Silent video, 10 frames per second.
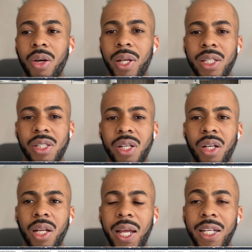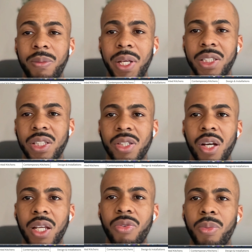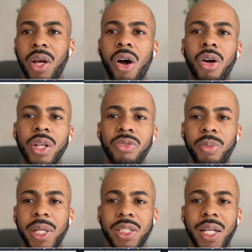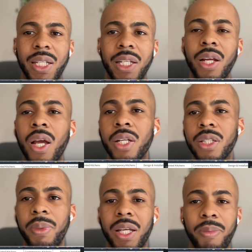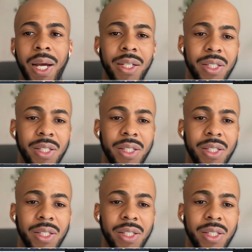now and it's not a landing page. It's not giving me all the information I need to make a buying